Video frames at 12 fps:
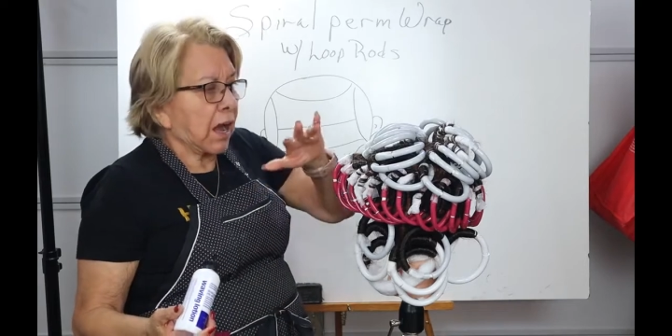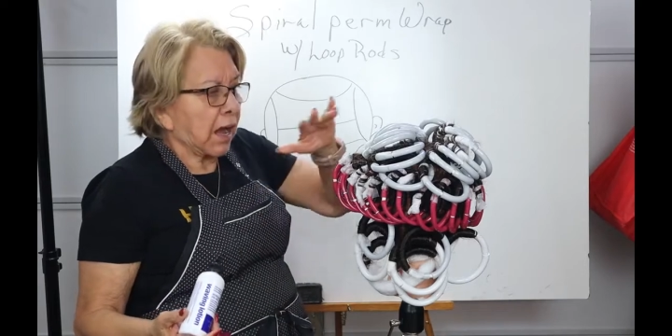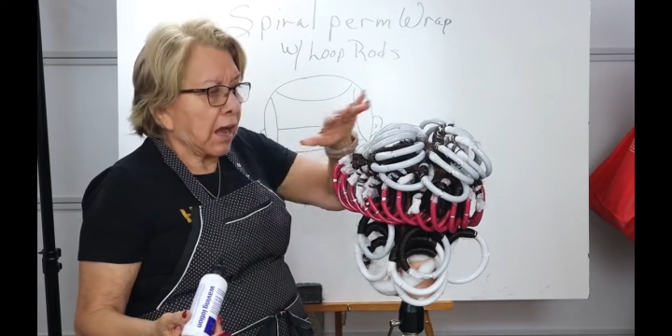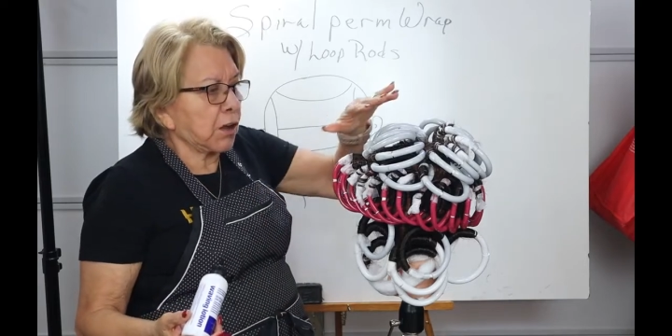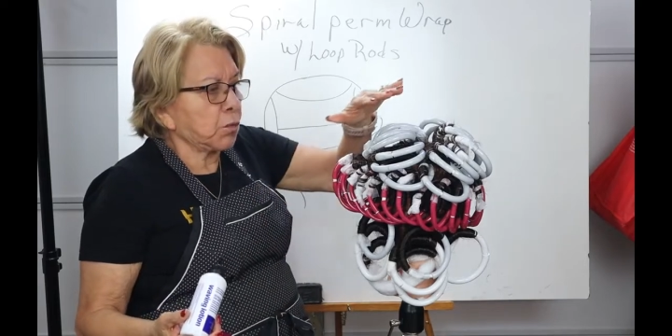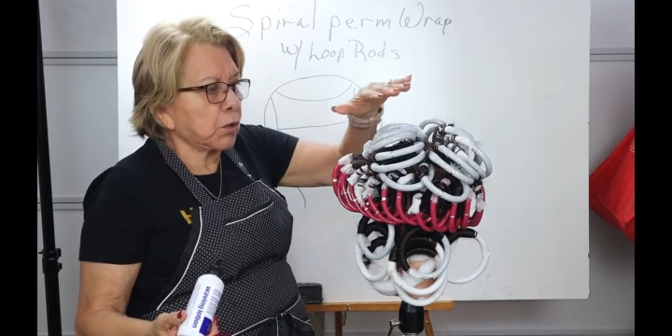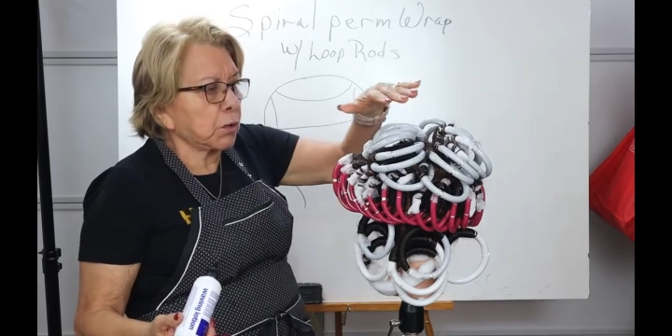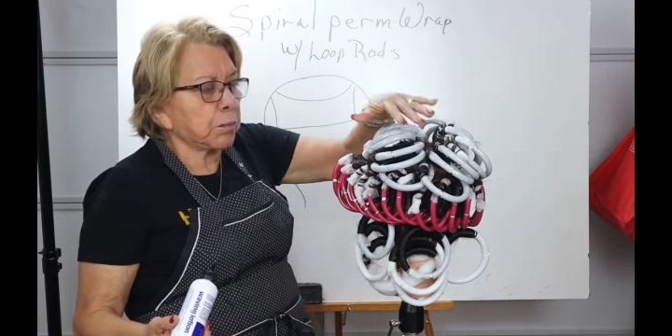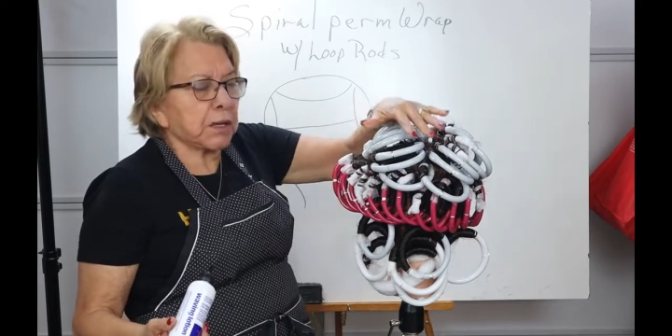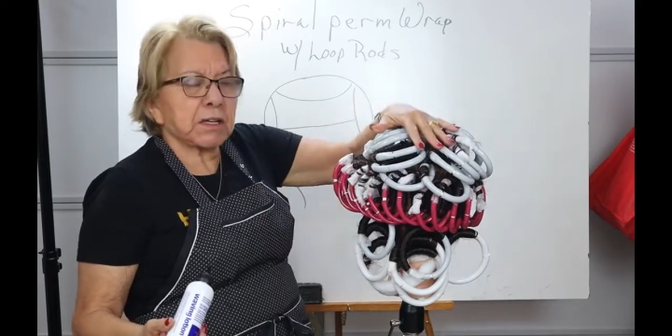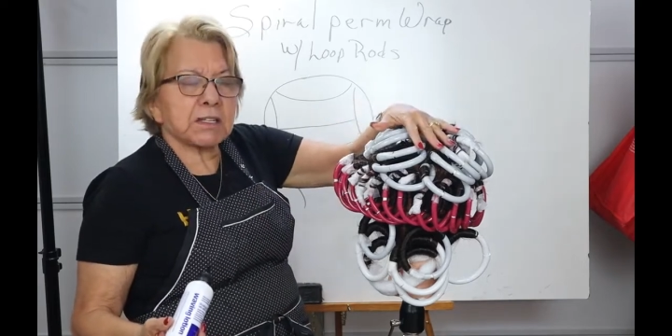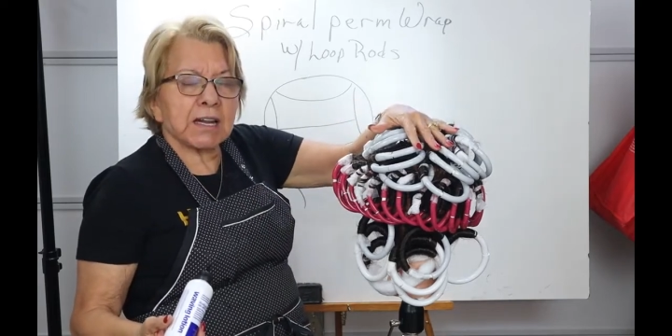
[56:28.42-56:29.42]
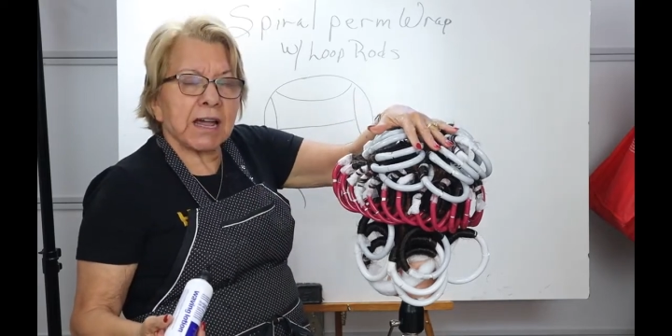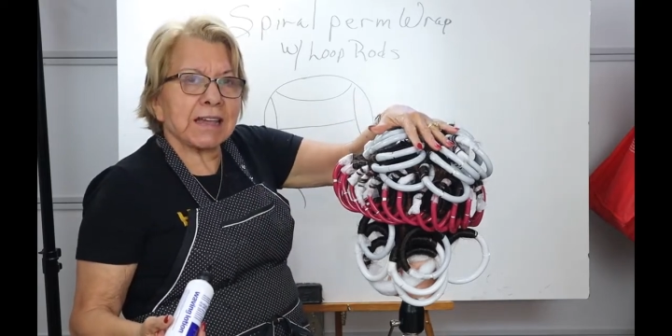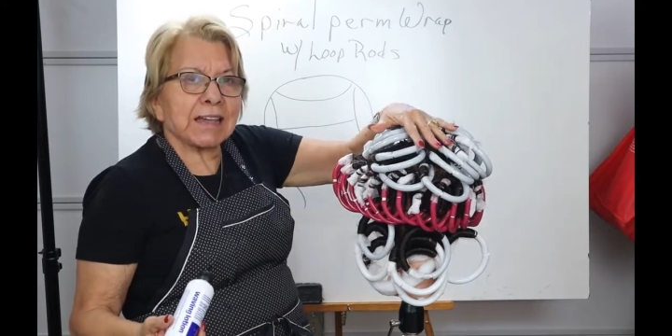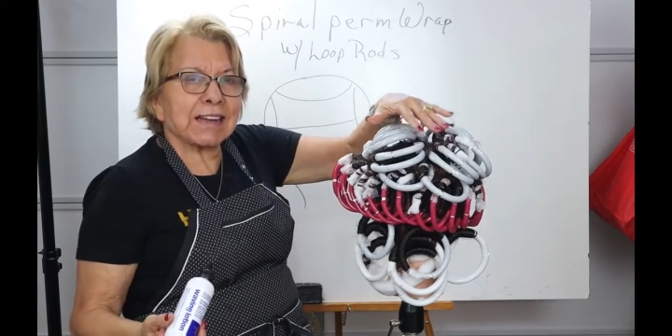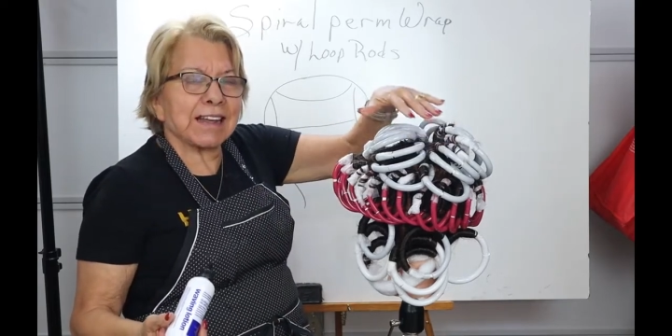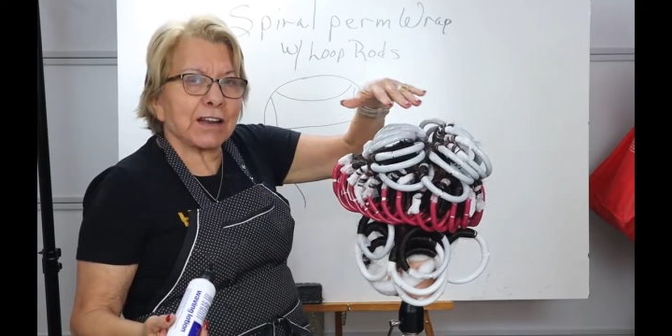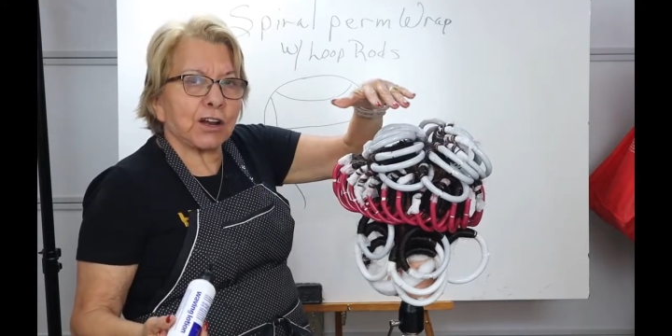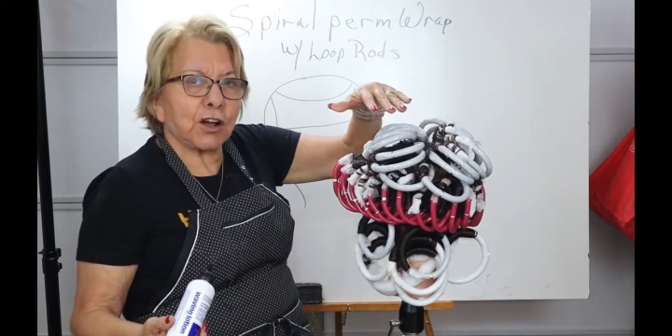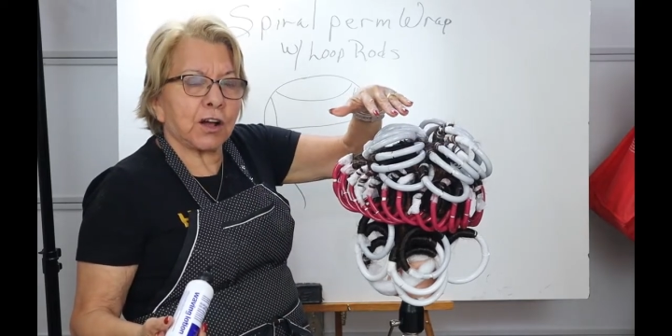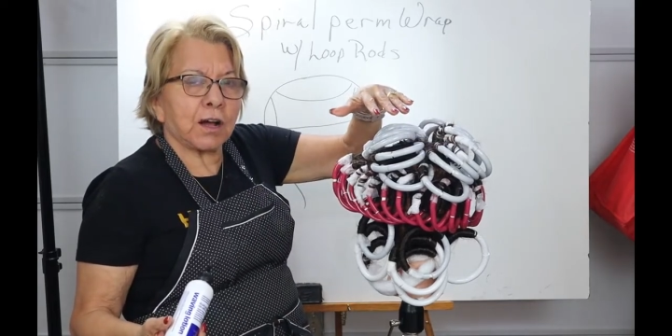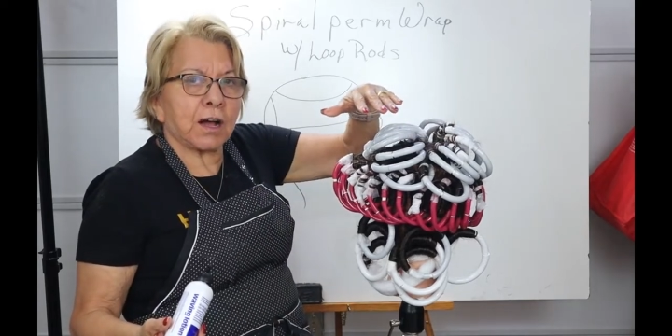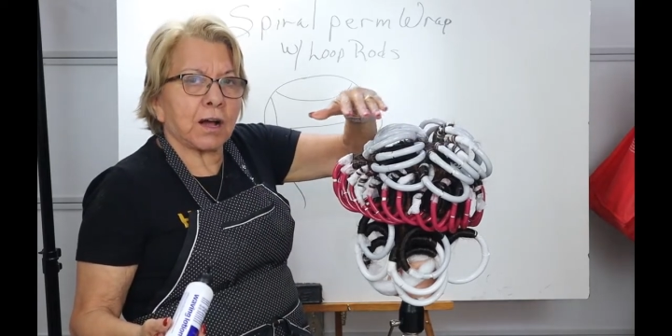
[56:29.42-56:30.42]
I will be taking it,
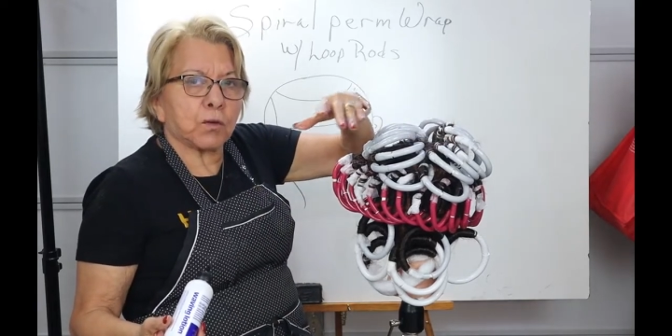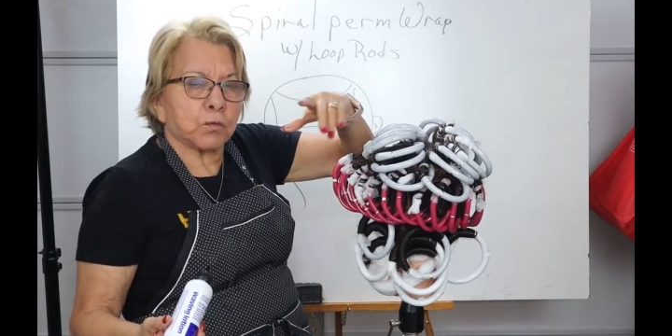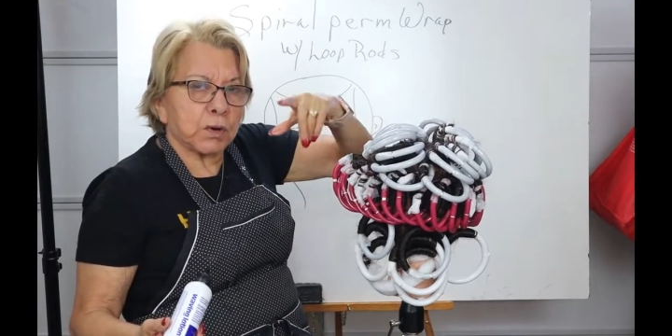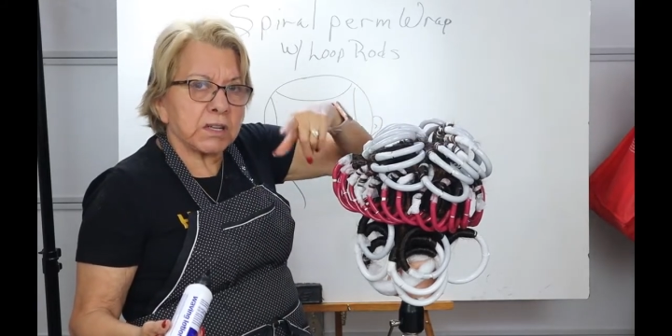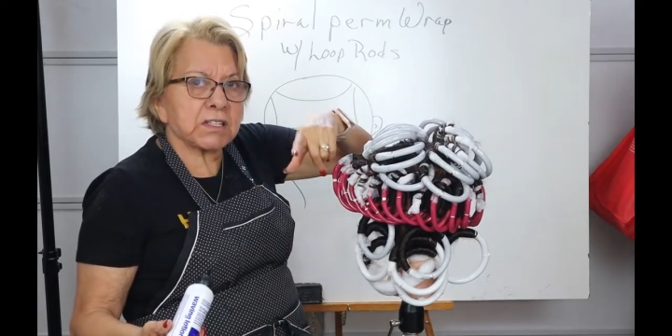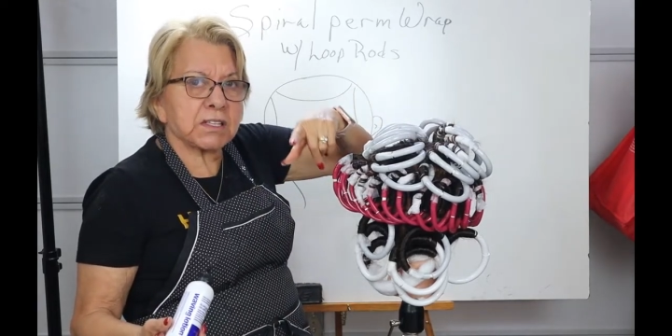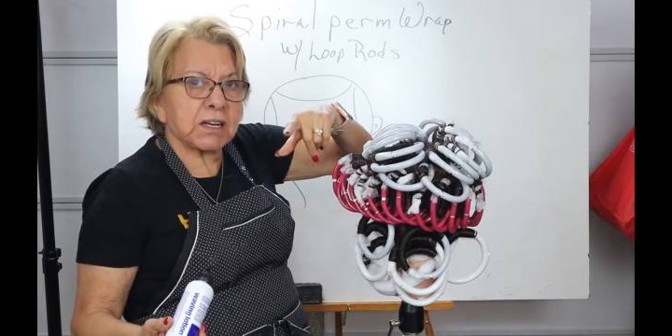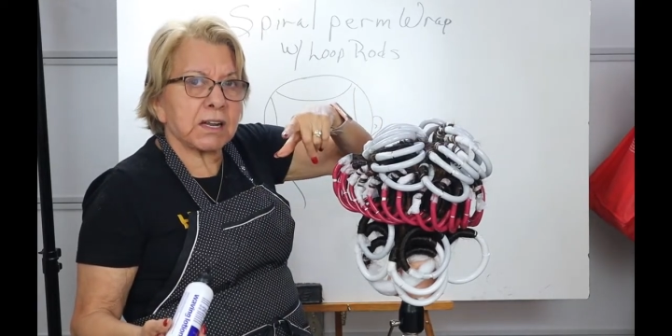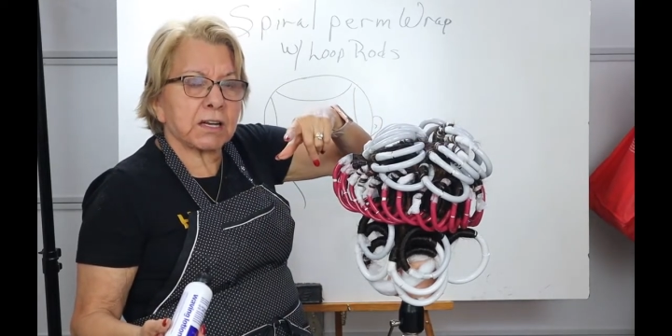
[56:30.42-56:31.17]
rinsing